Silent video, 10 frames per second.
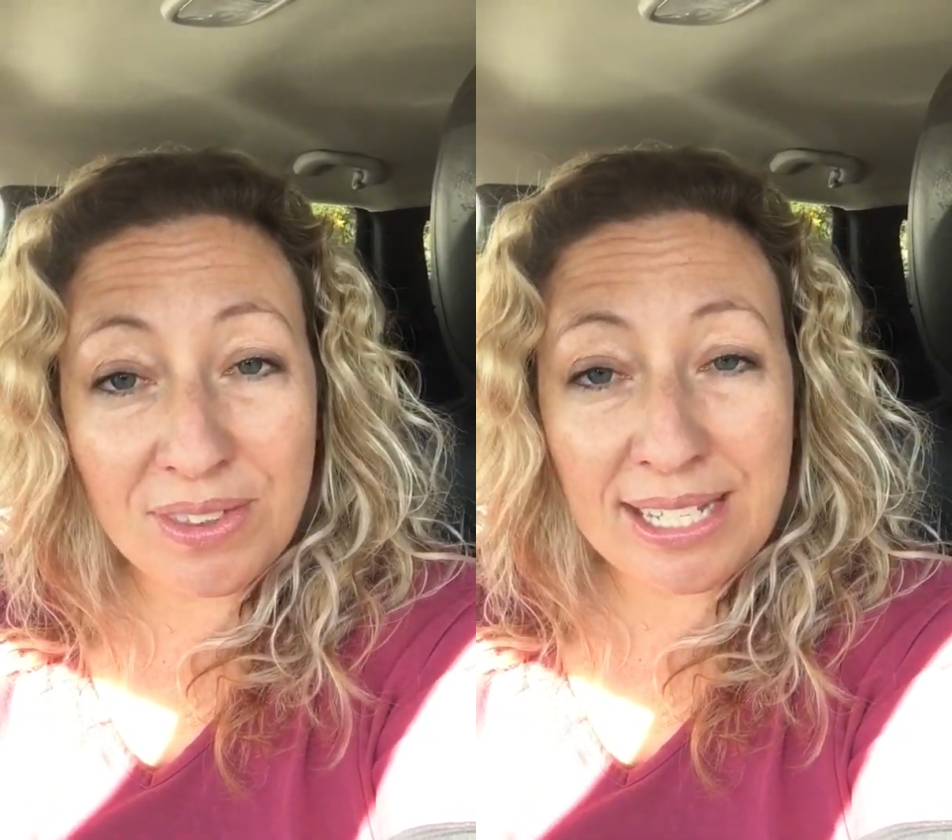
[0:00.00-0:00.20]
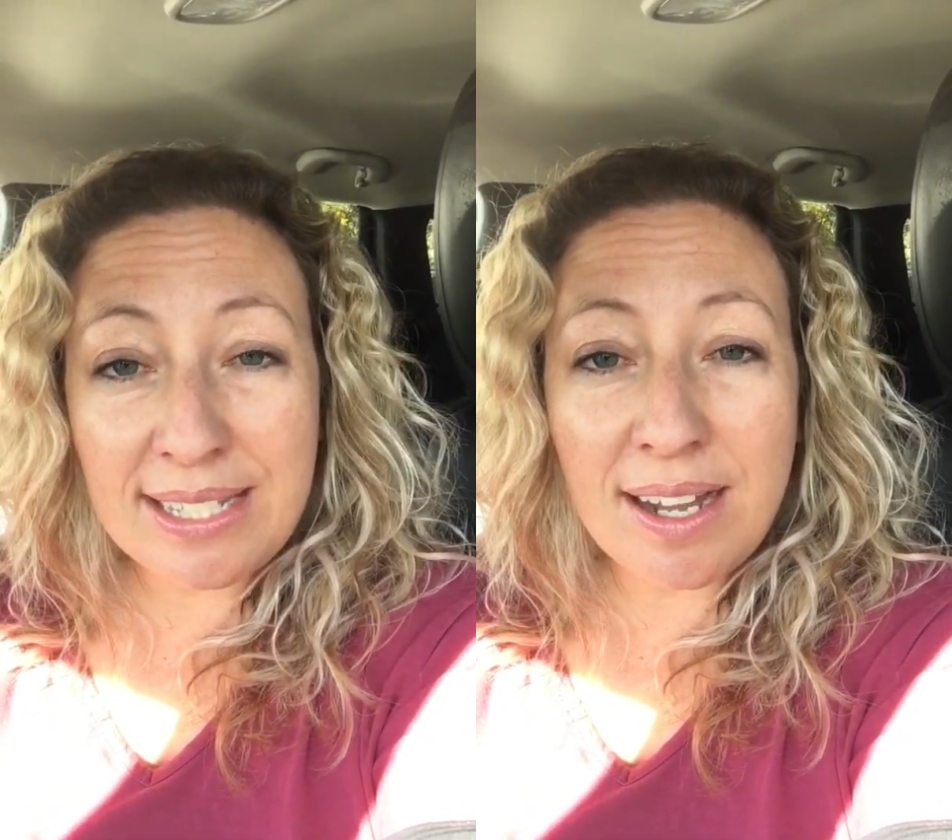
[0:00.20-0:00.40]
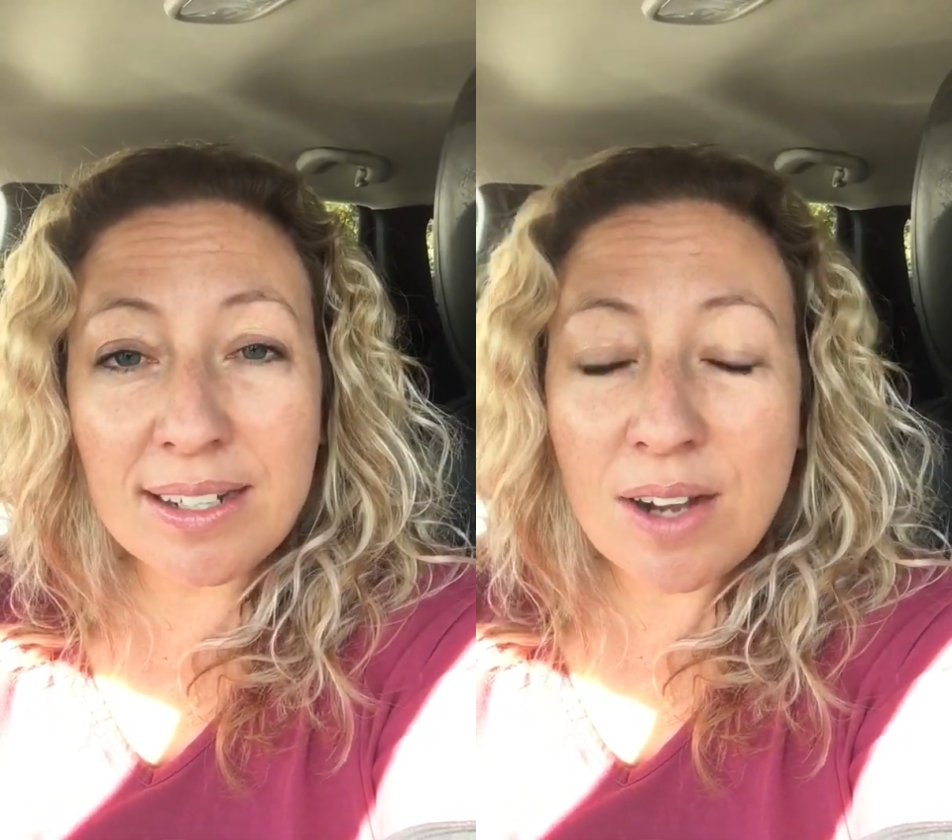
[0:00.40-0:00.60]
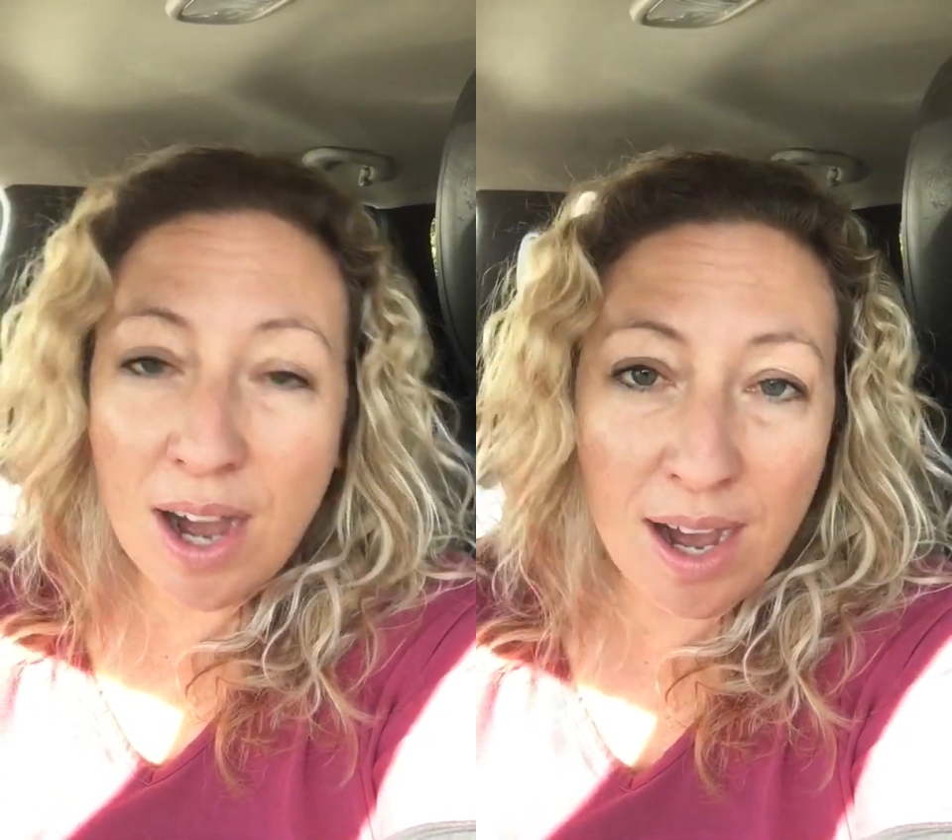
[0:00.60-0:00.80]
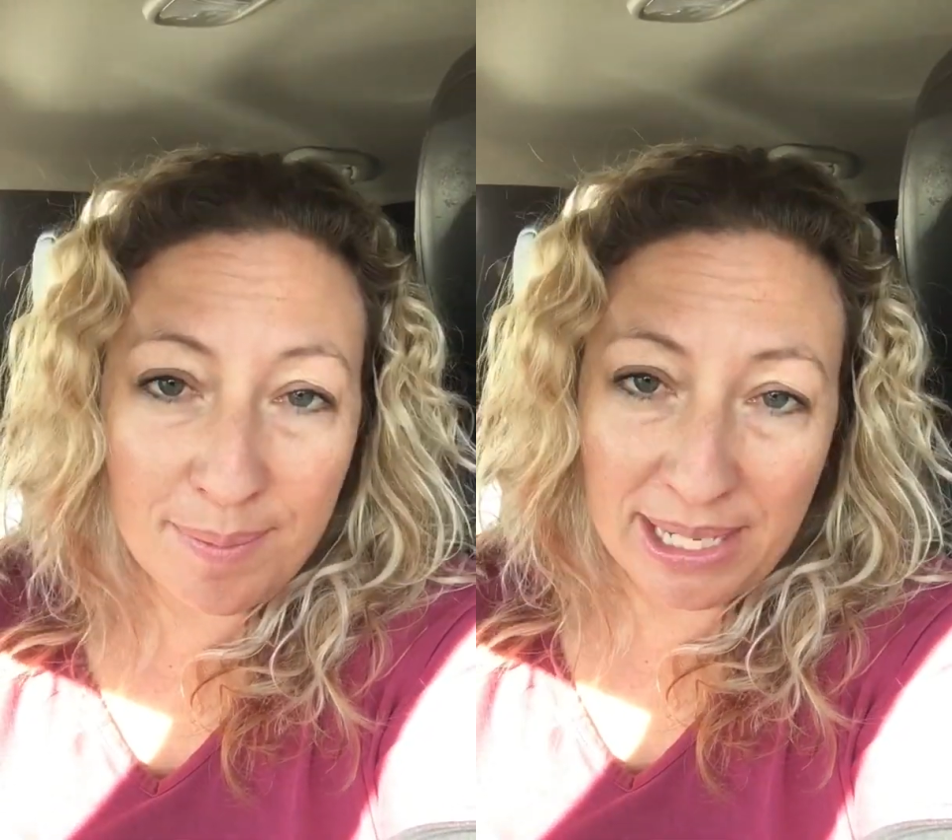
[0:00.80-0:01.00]
That's not
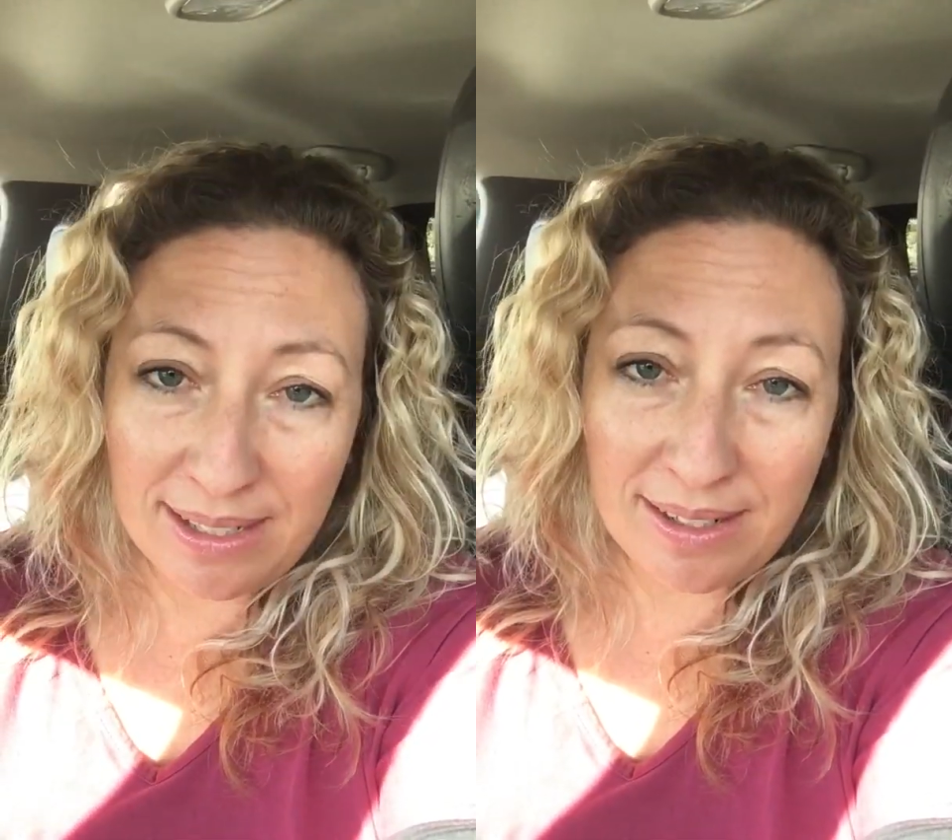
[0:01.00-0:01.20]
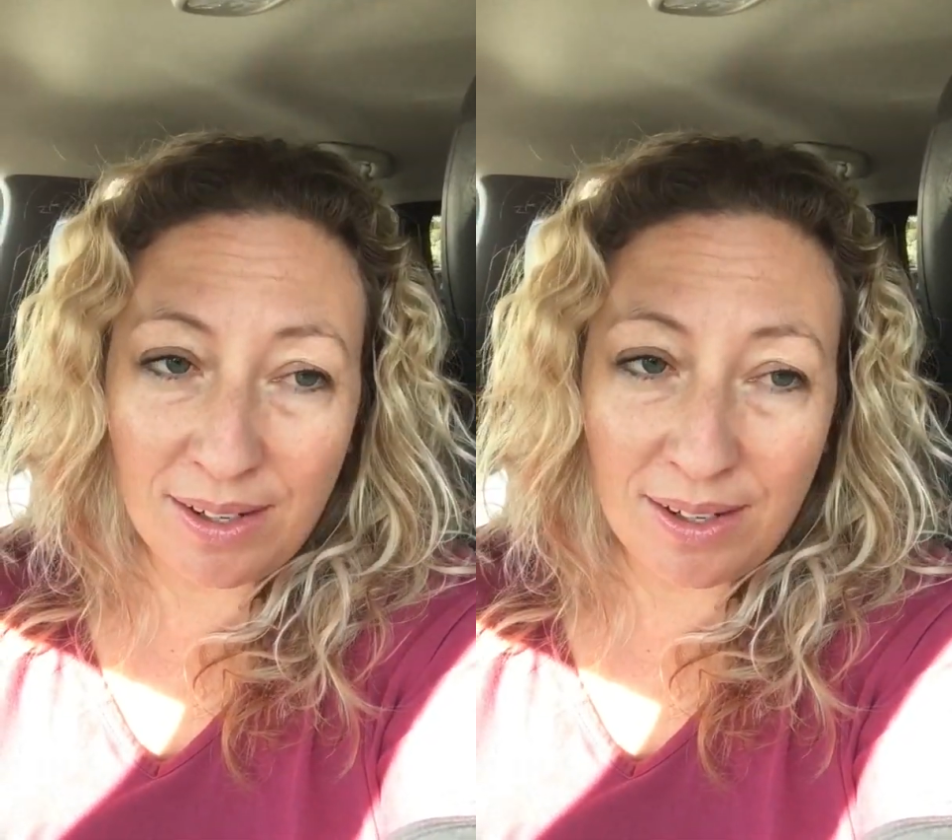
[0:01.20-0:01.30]
common.